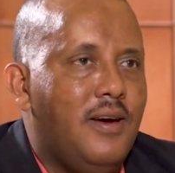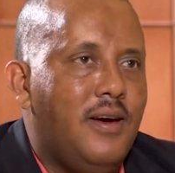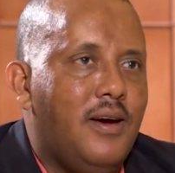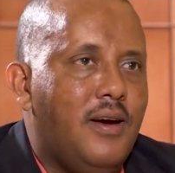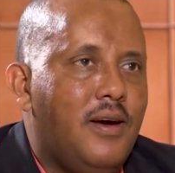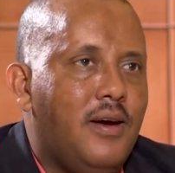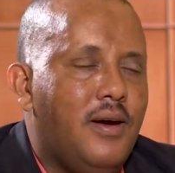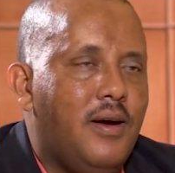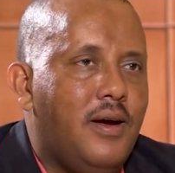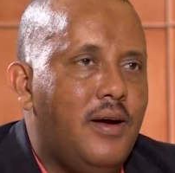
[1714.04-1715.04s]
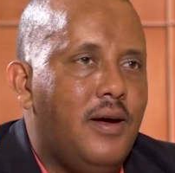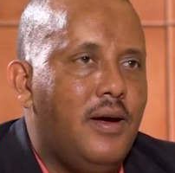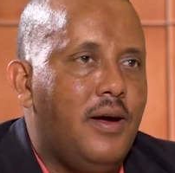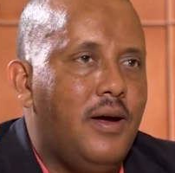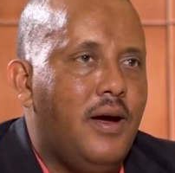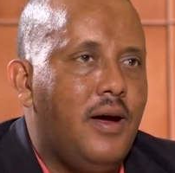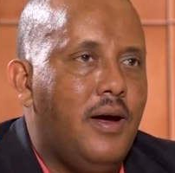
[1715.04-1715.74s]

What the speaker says: [no speech]